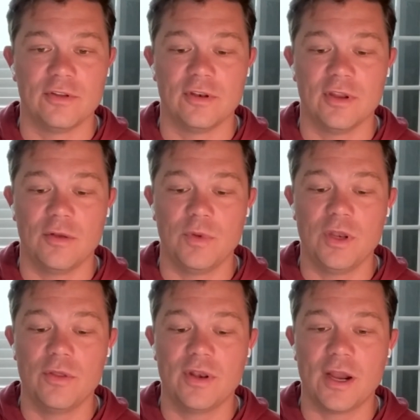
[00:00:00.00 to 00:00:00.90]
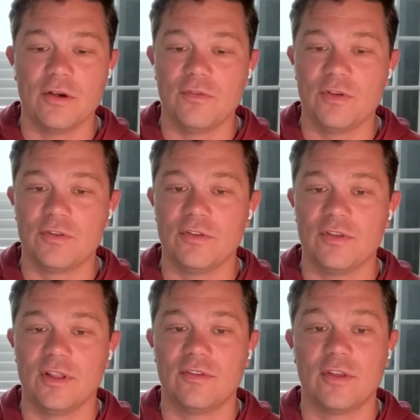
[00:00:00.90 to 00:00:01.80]
And we know that iron
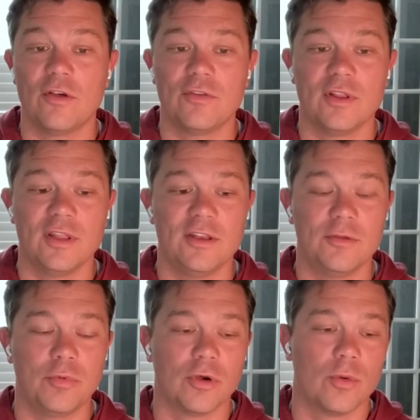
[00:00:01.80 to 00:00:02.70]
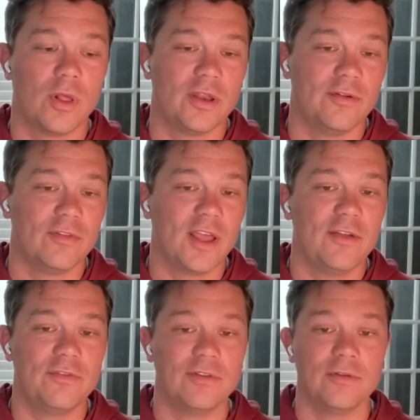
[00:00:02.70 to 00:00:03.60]
deficiency itself can lead to poor quality of
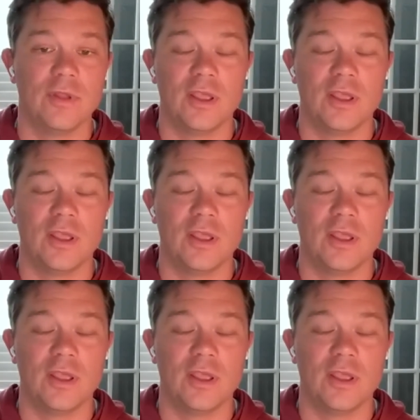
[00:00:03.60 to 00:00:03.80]
life